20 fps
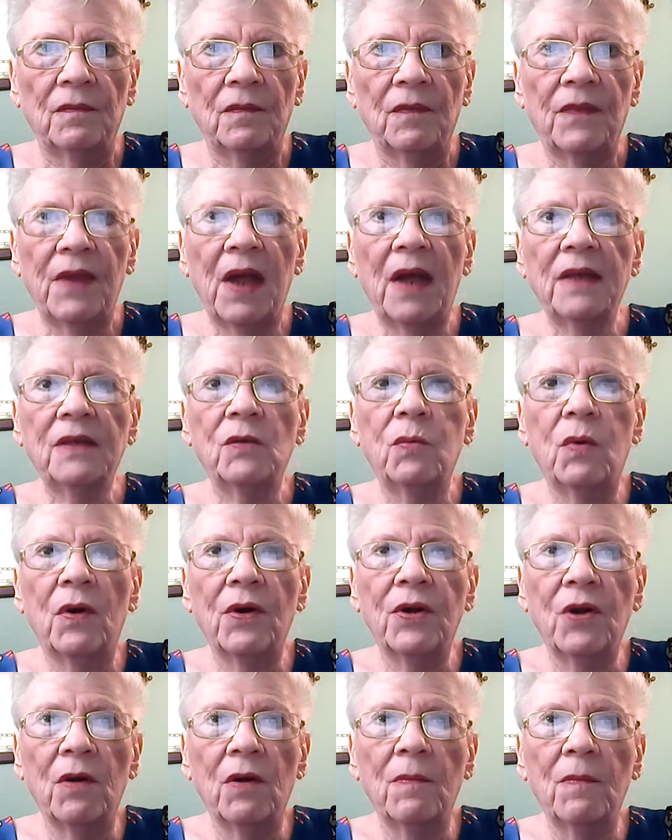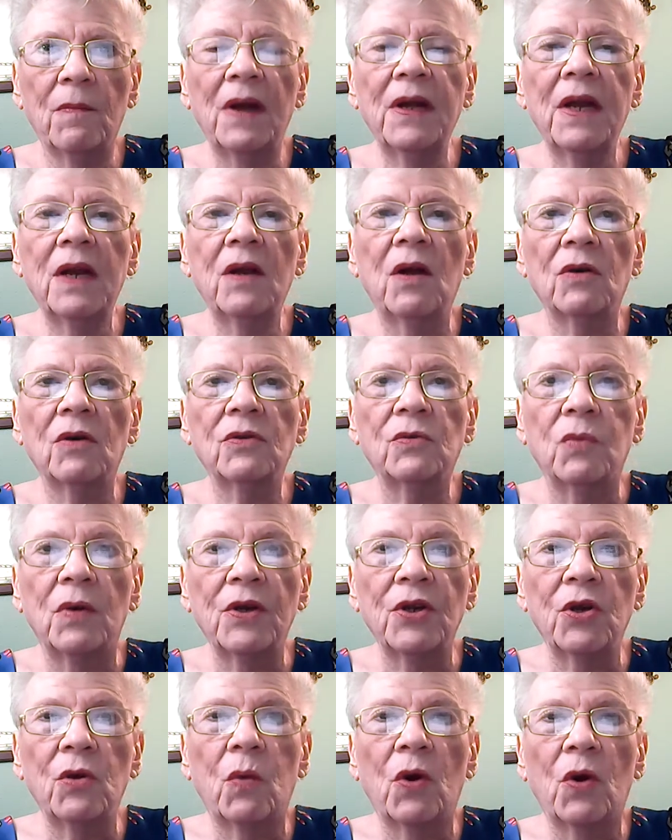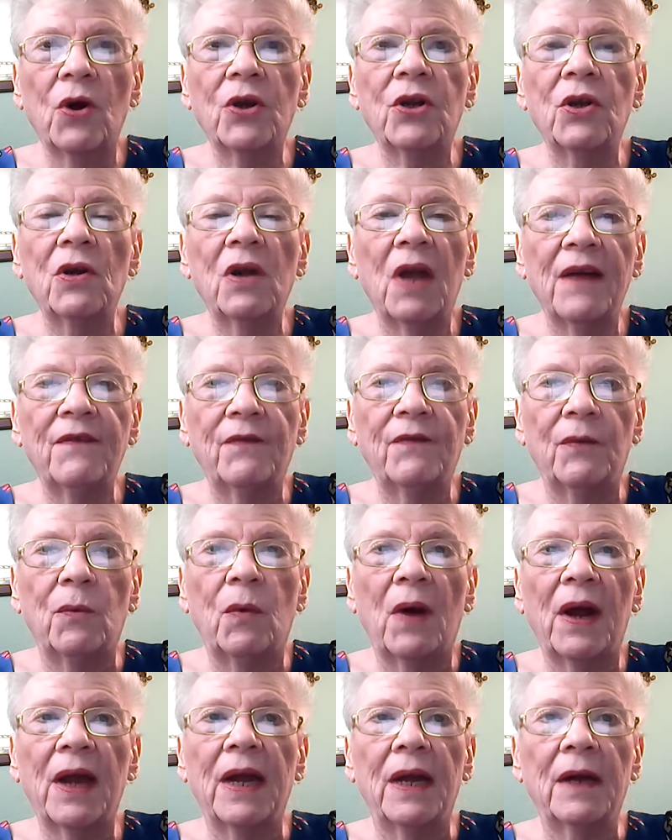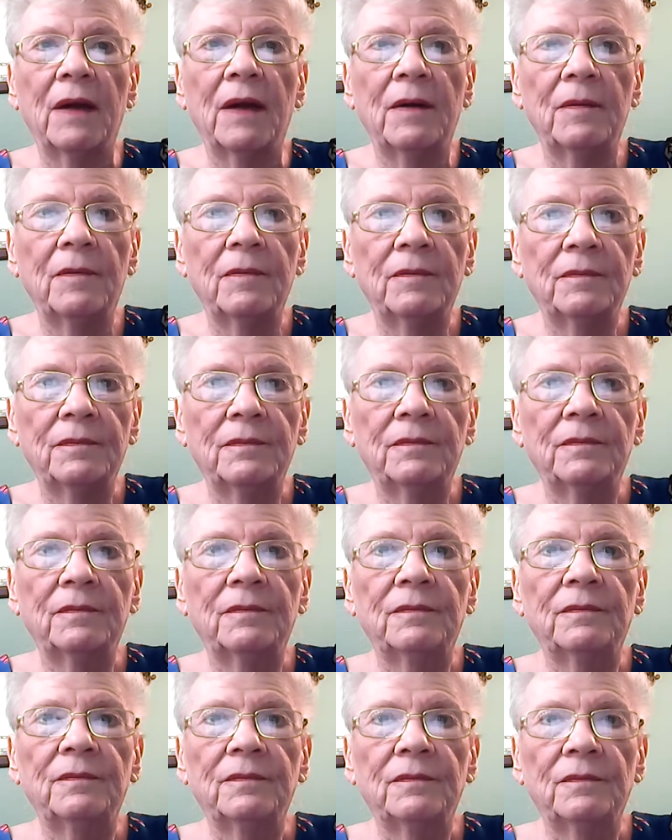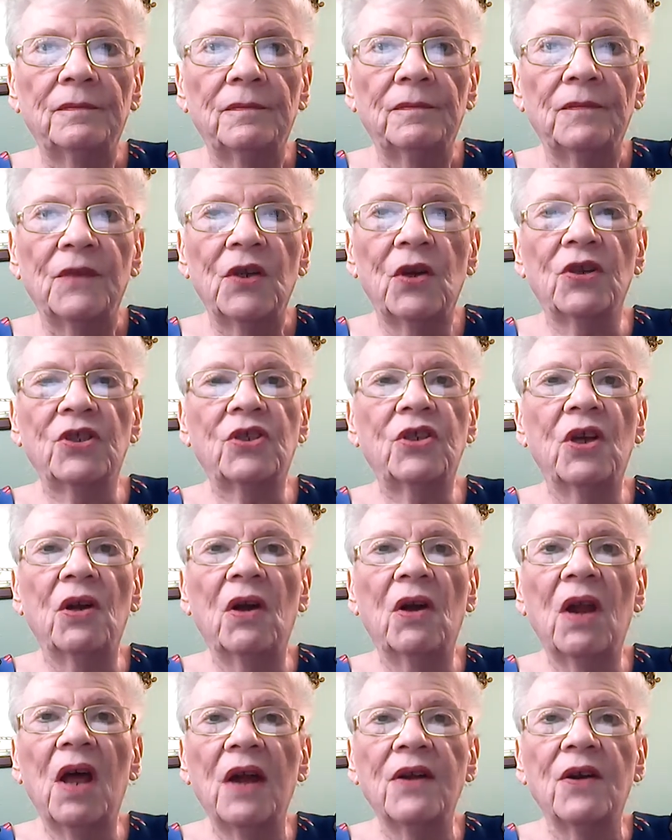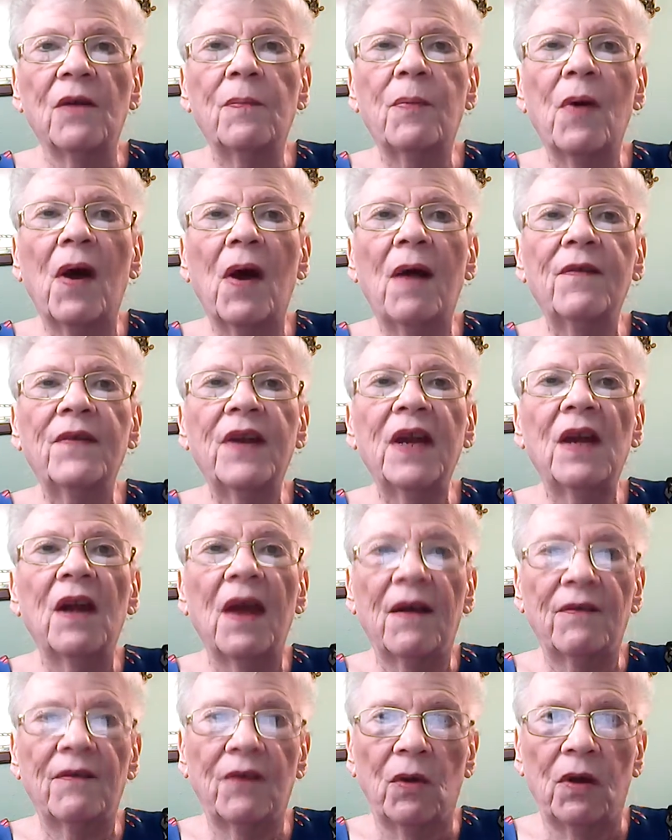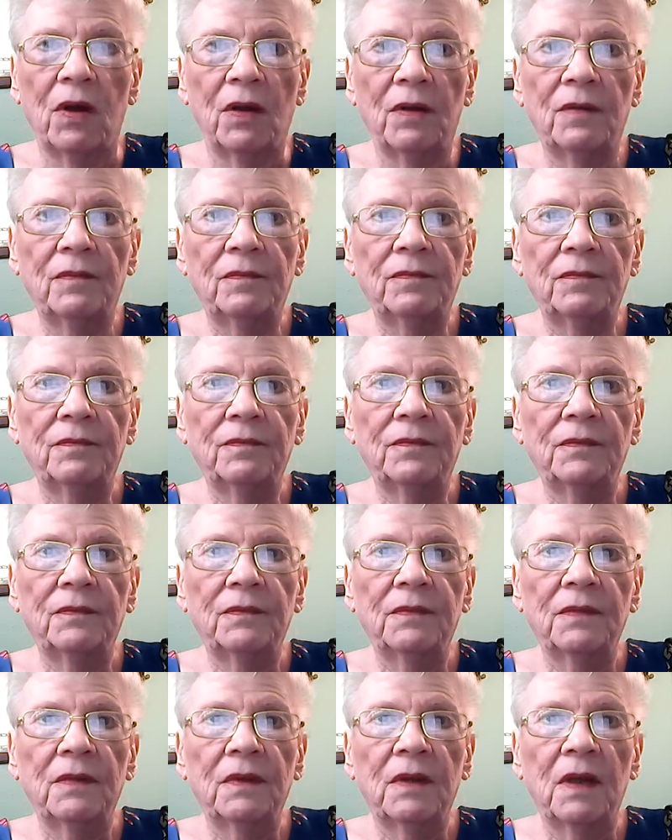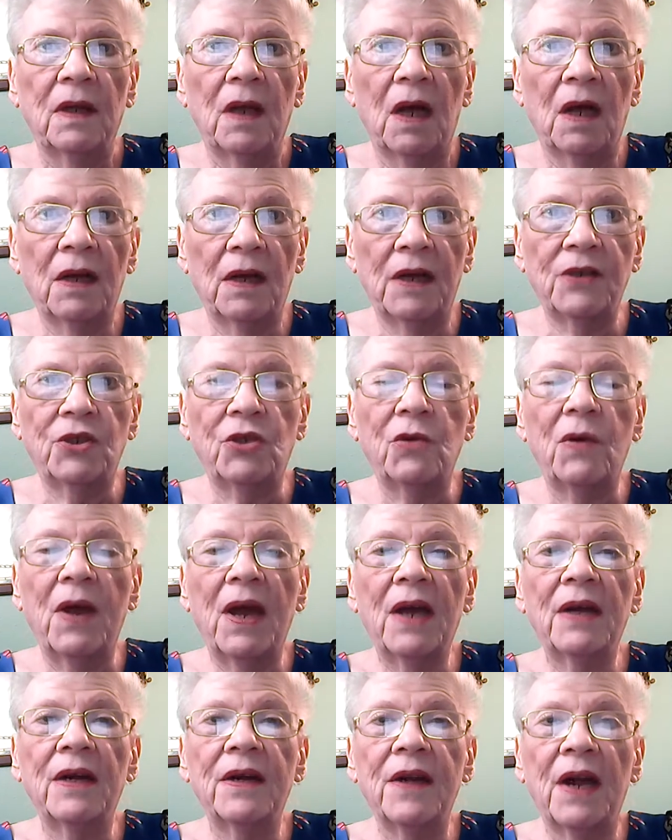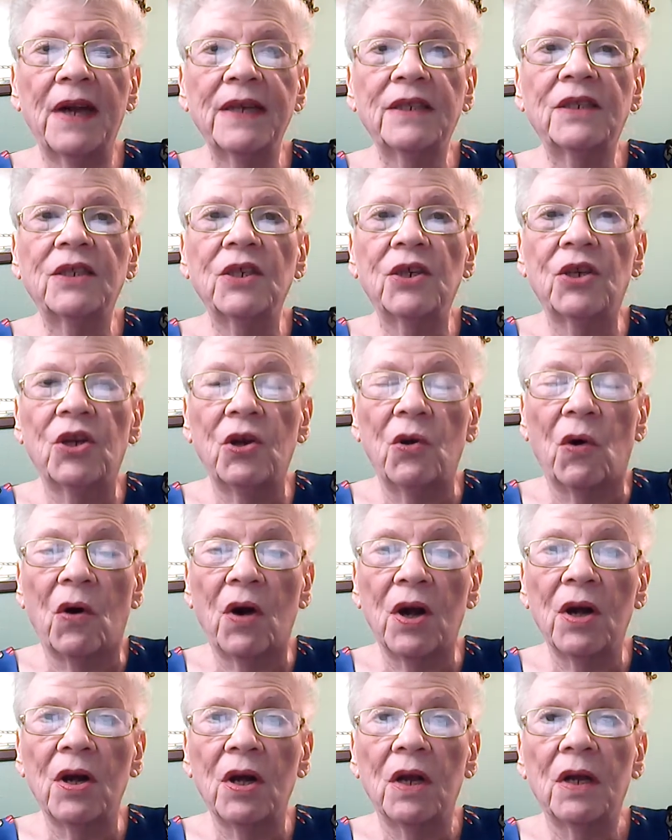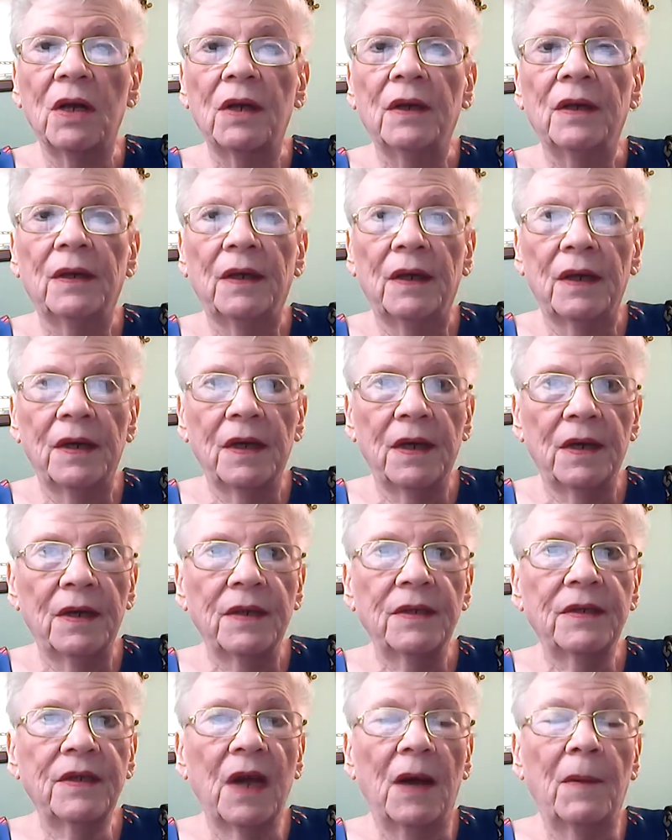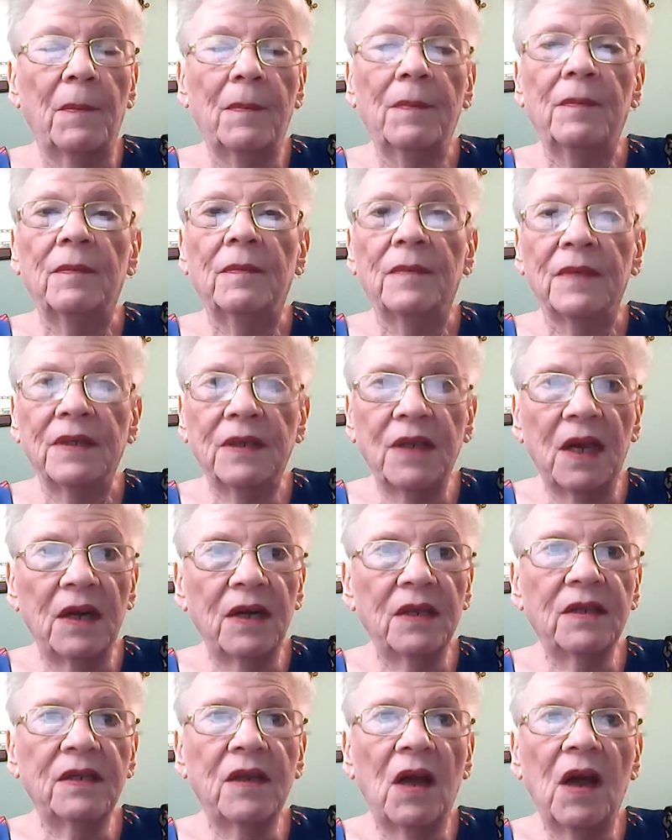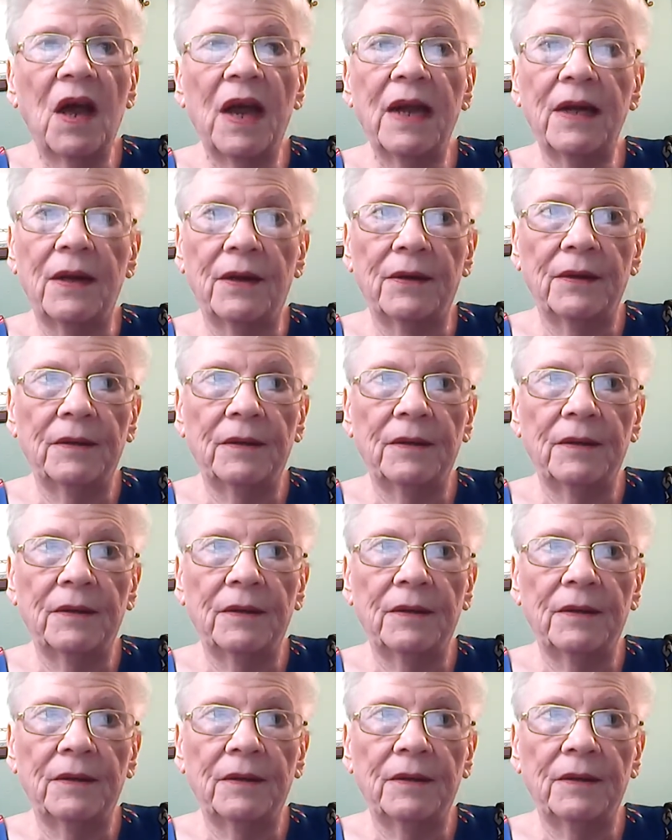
That's where your money goes when you work your life away. You're still under poverty level unless you had a nice secure sum set aside.